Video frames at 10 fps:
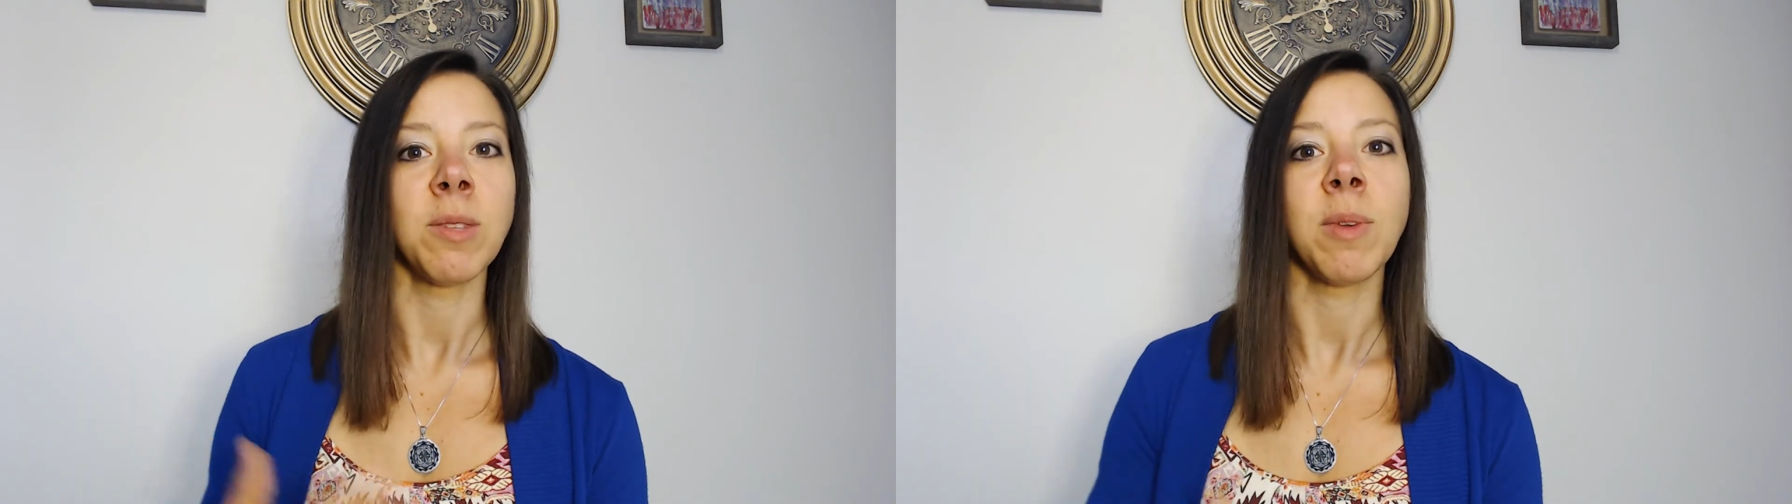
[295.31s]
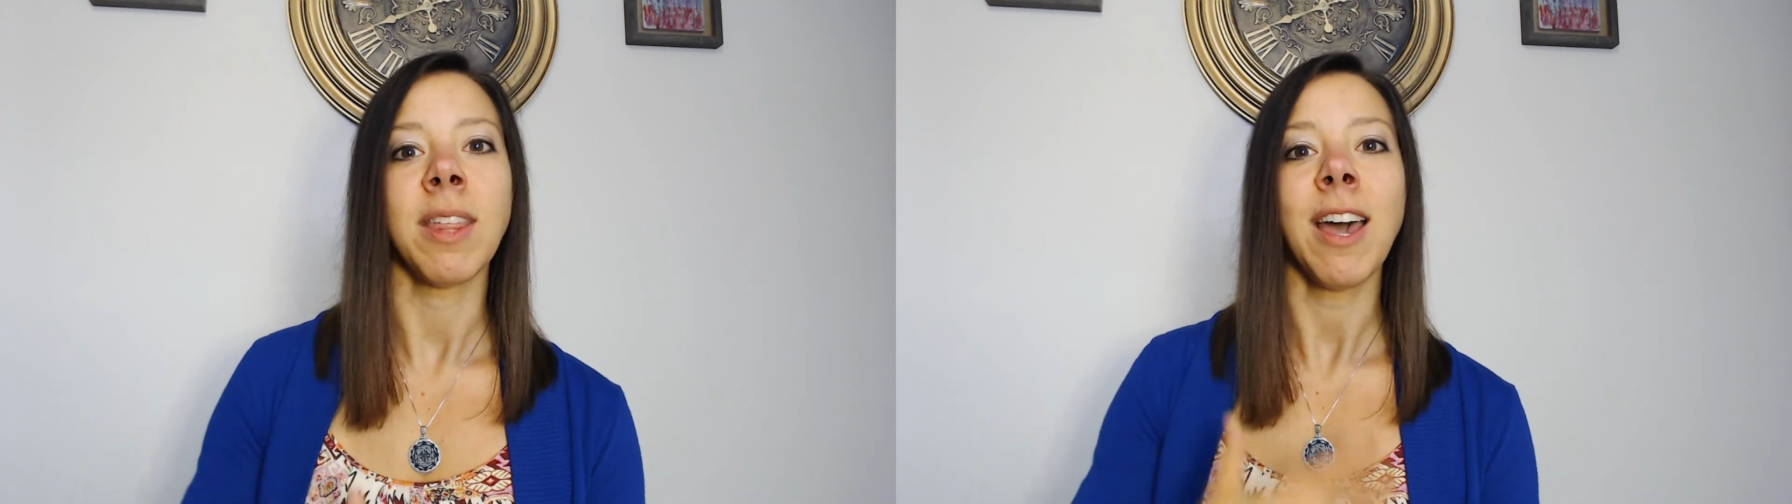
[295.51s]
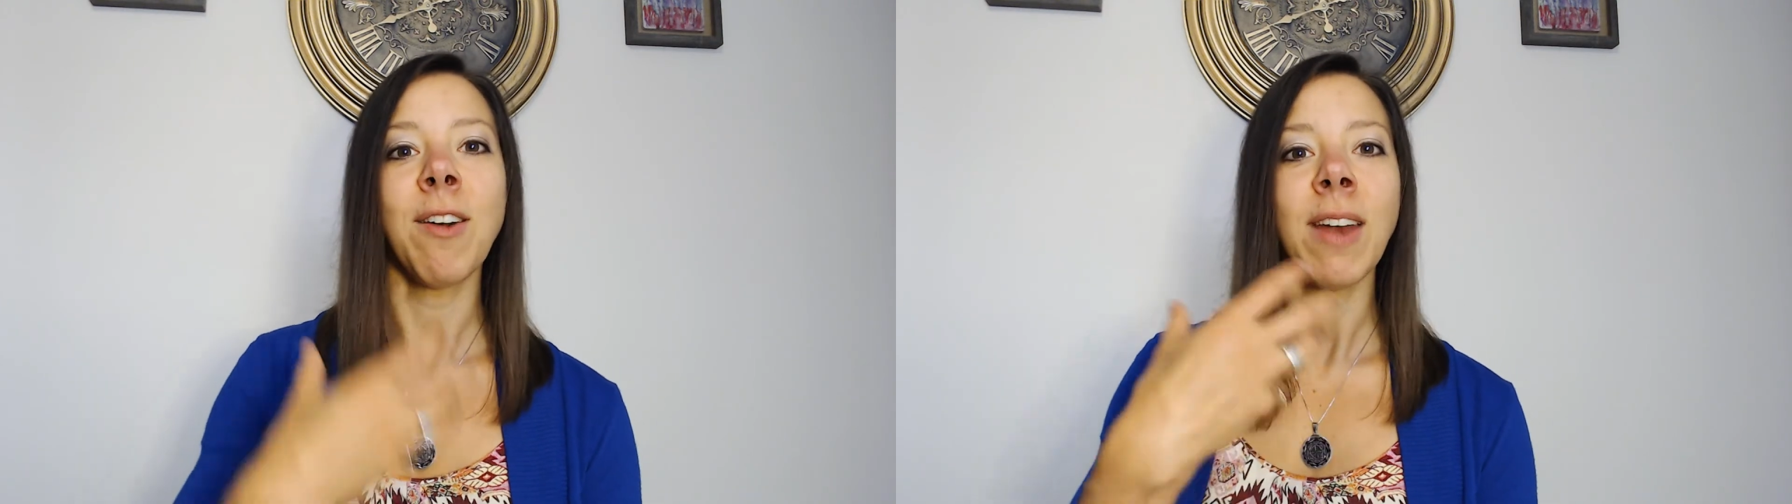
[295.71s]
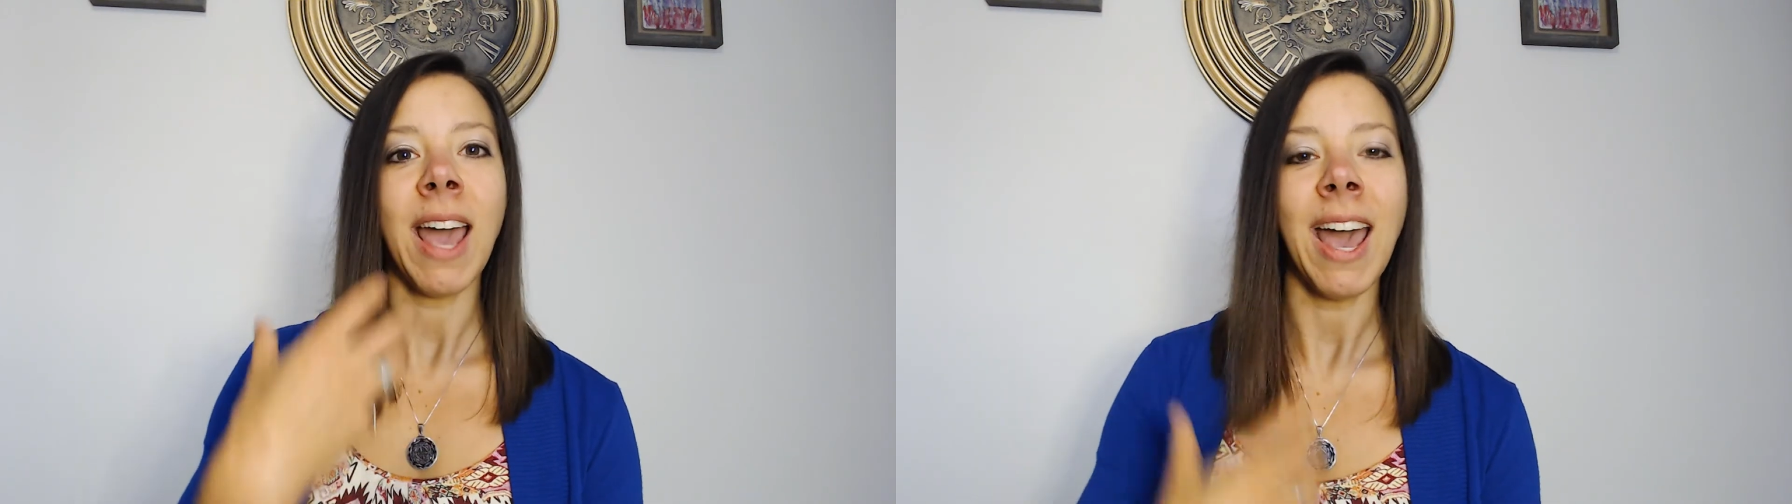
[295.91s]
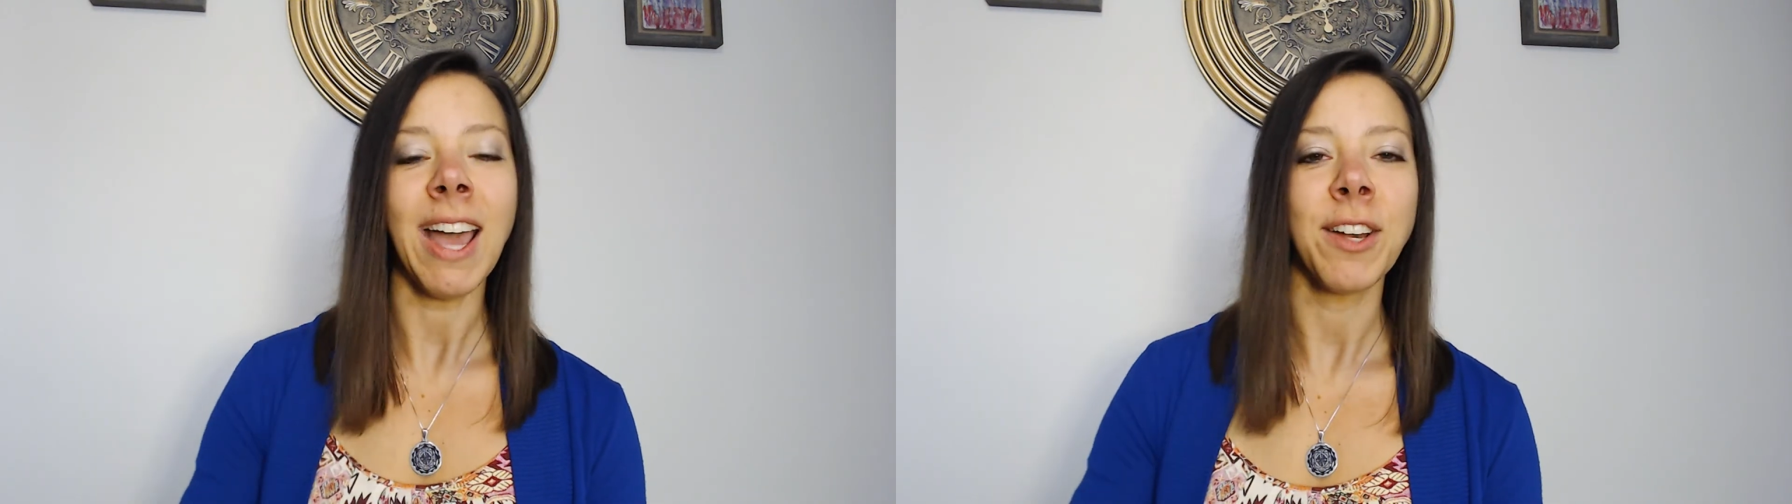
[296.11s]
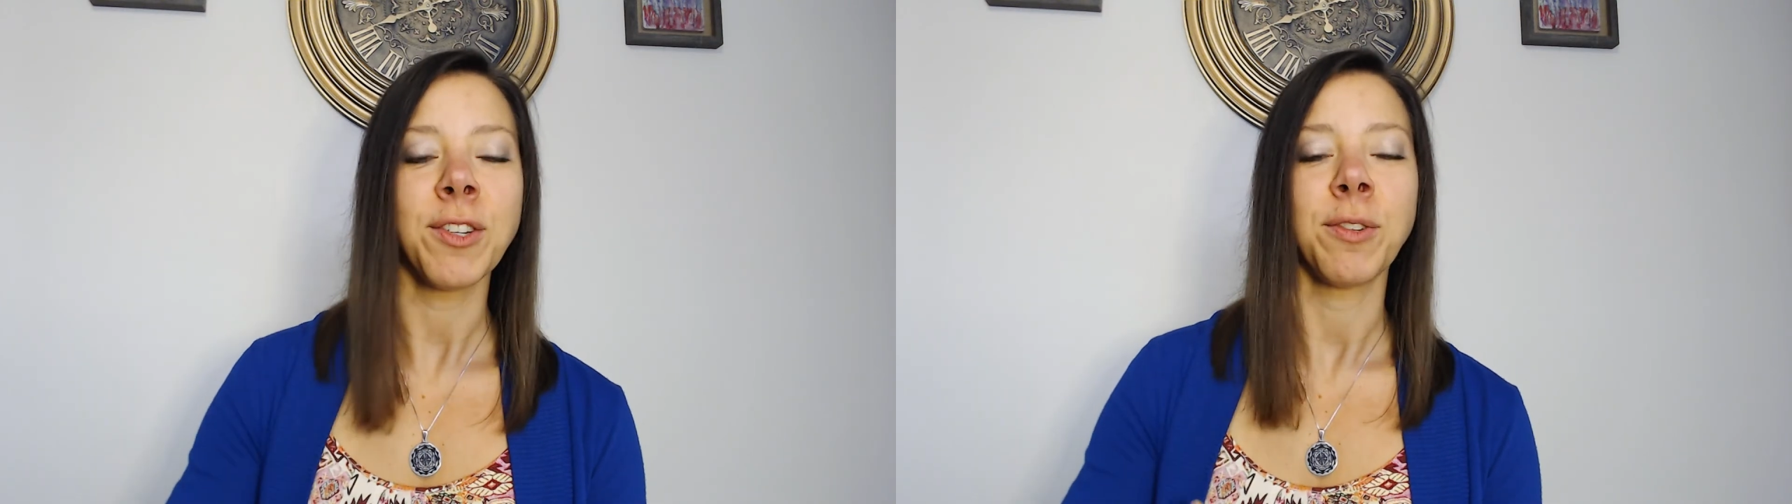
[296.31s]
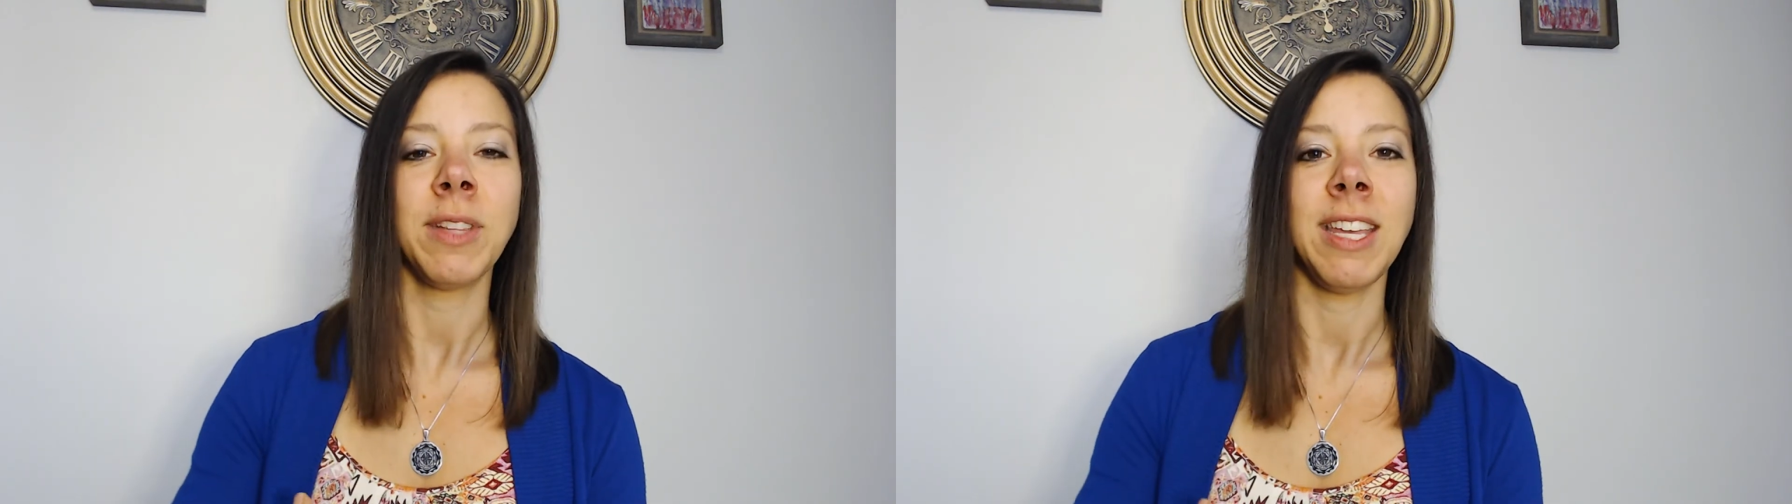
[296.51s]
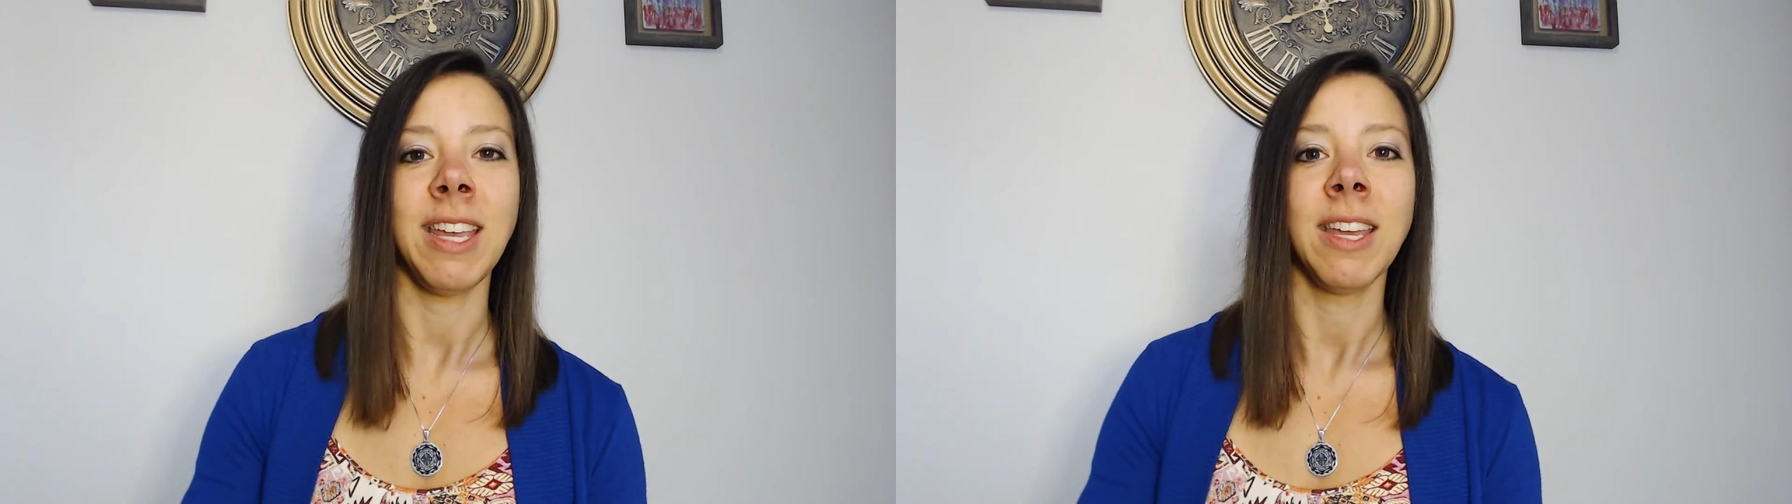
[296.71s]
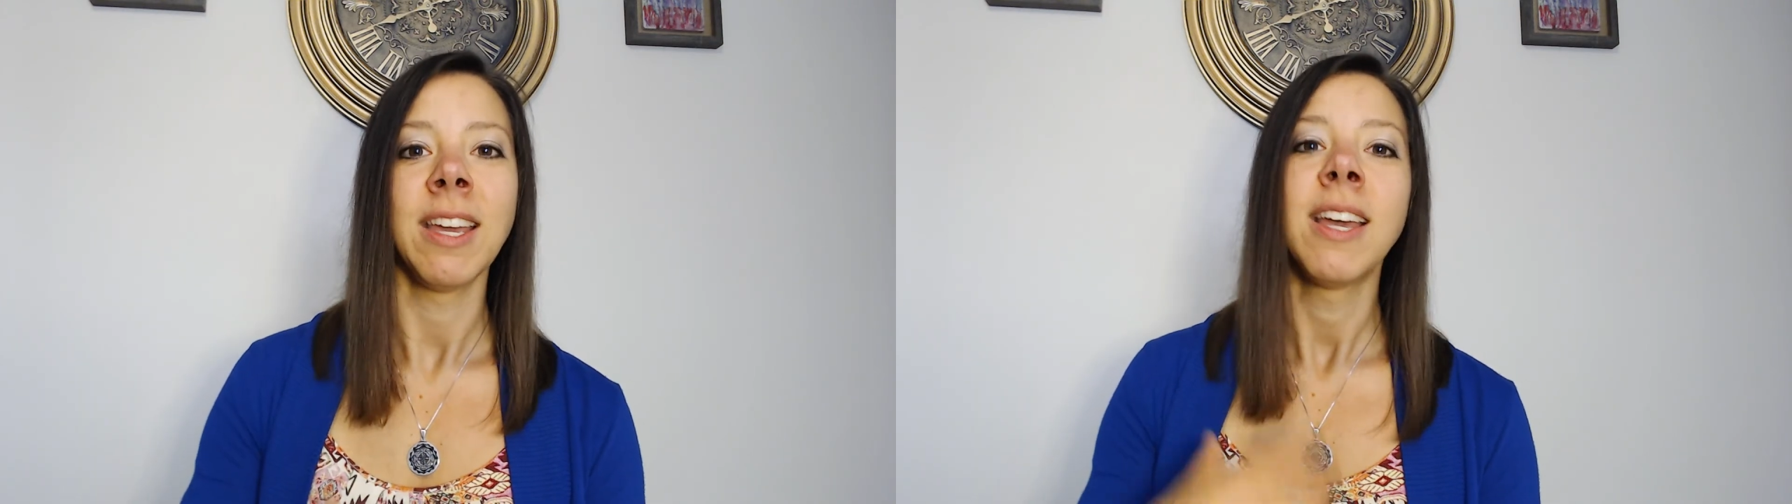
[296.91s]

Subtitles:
without actually